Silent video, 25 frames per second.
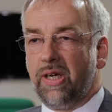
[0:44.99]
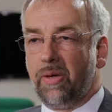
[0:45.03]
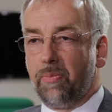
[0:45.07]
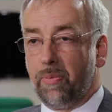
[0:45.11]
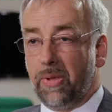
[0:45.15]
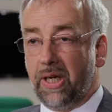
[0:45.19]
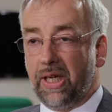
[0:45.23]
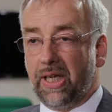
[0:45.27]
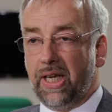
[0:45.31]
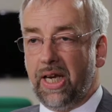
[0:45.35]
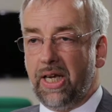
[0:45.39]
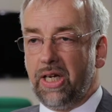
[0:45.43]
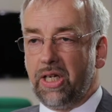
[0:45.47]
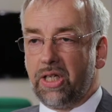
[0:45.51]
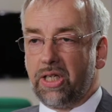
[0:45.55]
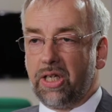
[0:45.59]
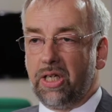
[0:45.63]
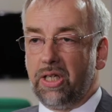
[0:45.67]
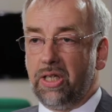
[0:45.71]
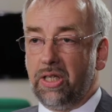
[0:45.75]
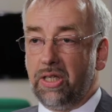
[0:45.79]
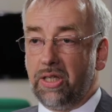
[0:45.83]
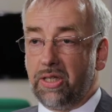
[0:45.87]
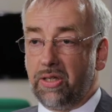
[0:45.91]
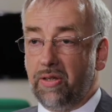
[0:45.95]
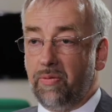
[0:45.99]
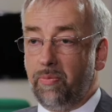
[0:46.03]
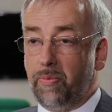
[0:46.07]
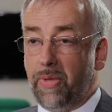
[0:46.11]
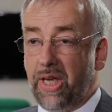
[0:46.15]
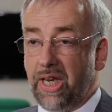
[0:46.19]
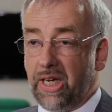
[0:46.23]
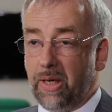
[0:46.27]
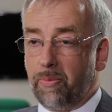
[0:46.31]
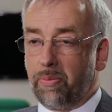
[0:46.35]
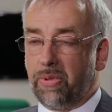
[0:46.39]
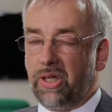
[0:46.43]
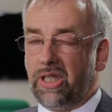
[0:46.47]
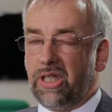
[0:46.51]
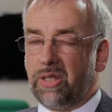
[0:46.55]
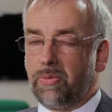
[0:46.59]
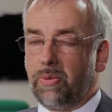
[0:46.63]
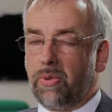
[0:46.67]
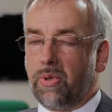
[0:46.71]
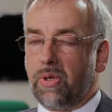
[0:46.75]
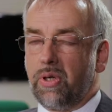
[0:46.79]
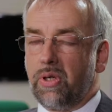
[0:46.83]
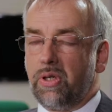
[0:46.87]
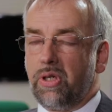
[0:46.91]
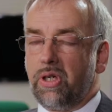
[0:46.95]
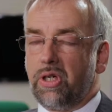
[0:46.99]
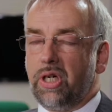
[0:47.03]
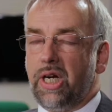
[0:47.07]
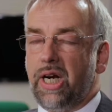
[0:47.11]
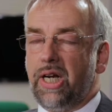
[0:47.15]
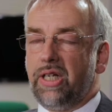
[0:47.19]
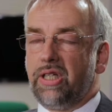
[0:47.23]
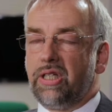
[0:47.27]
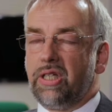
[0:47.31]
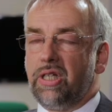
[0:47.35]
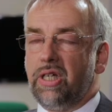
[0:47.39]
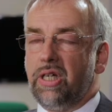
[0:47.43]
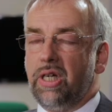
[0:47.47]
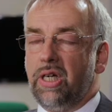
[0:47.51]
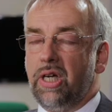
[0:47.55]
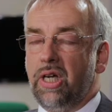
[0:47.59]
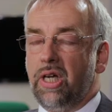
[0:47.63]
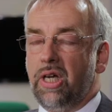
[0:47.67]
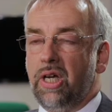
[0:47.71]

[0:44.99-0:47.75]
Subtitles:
obligations of being a principal contractor